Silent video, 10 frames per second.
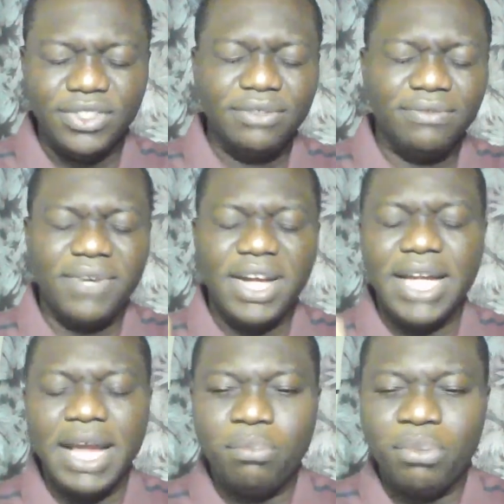
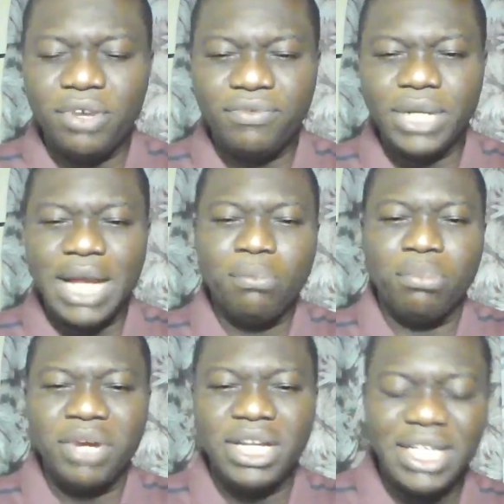Father, I pray for that
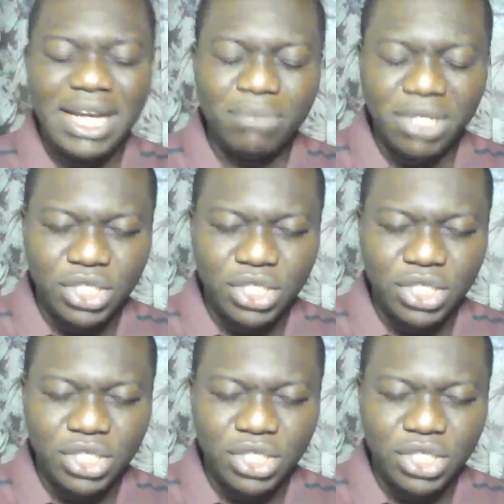brain damage.